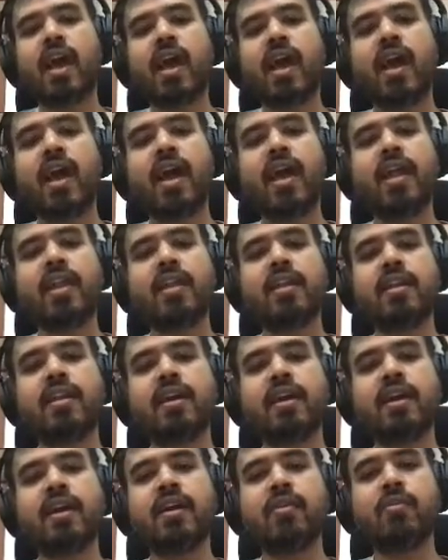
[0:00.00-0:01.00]
And
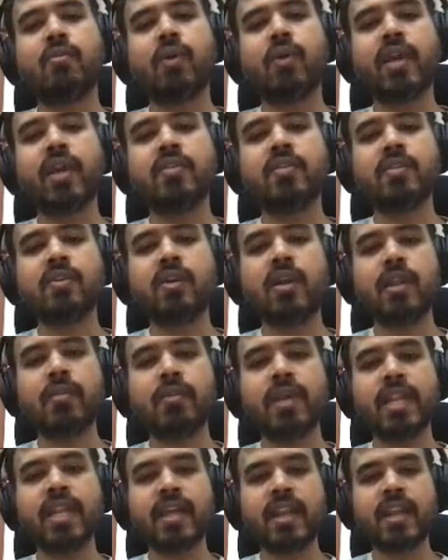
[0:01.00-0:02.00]
why is it called a
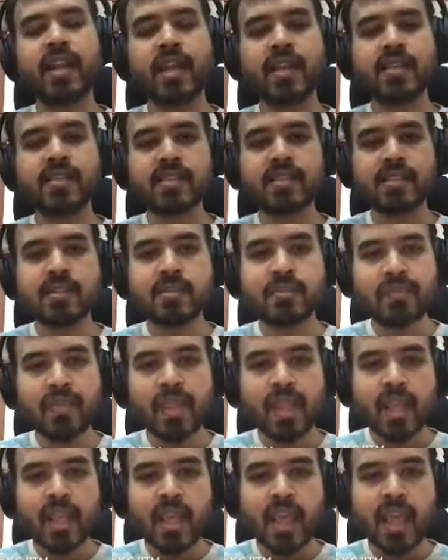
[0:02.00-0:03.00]
beta redux?
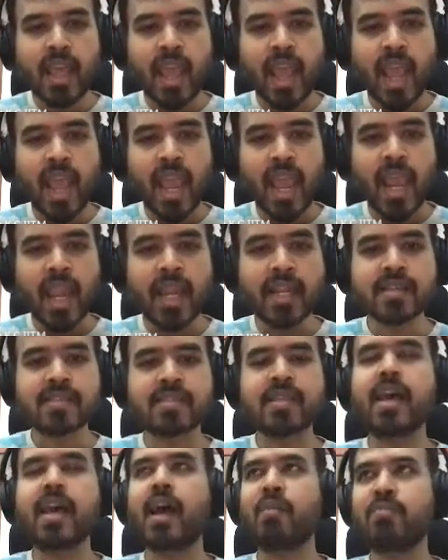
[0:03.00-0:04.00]
It is
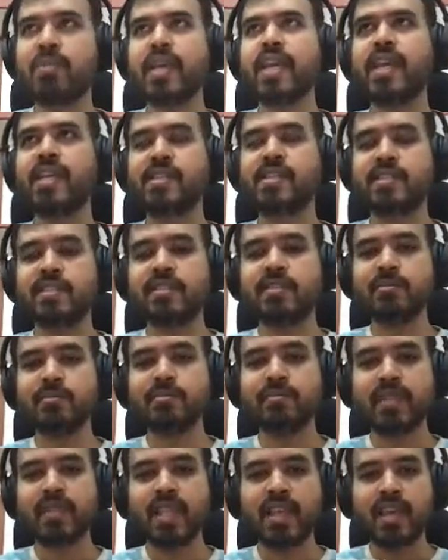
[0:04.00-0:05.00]
the application,
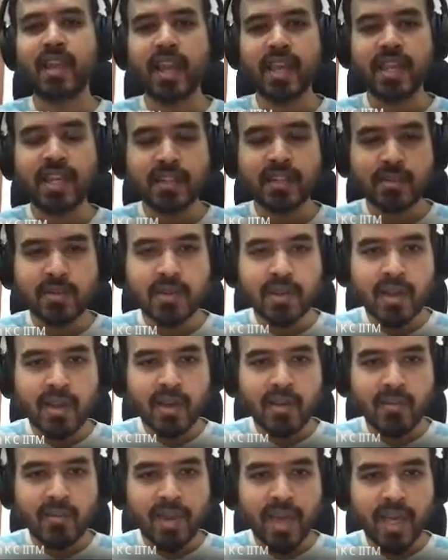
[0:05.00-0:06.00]
right,
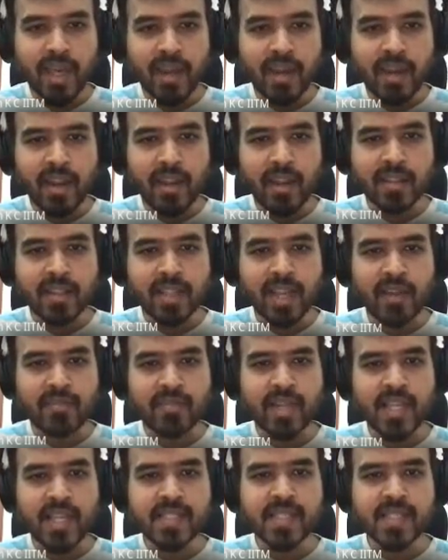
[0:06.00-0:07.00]
where the left
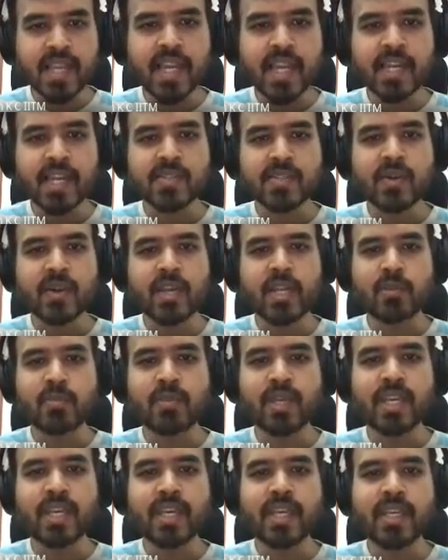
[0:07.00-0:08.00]
hand side it is going to
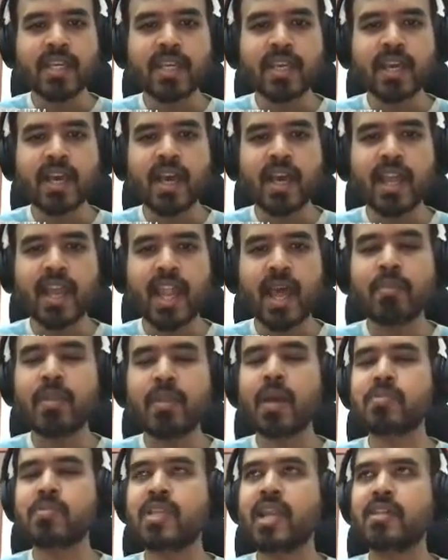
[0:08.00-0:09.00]
be a lambda
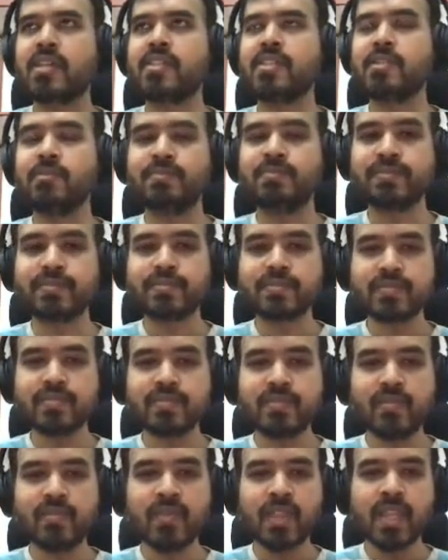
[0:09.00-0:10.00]
abstraction,
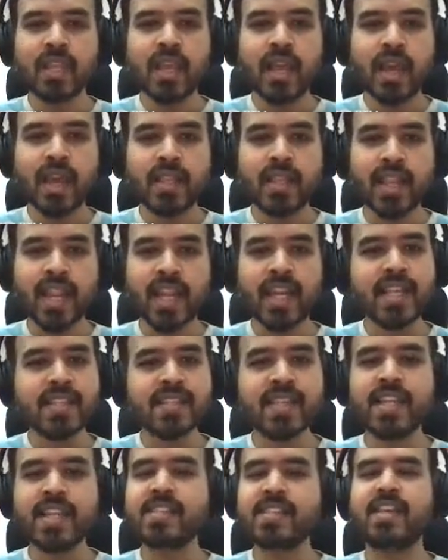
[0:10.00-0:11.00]
and the right hand
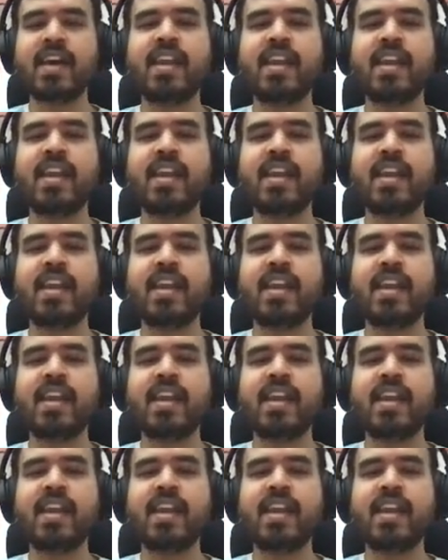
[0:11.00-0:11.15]
side is an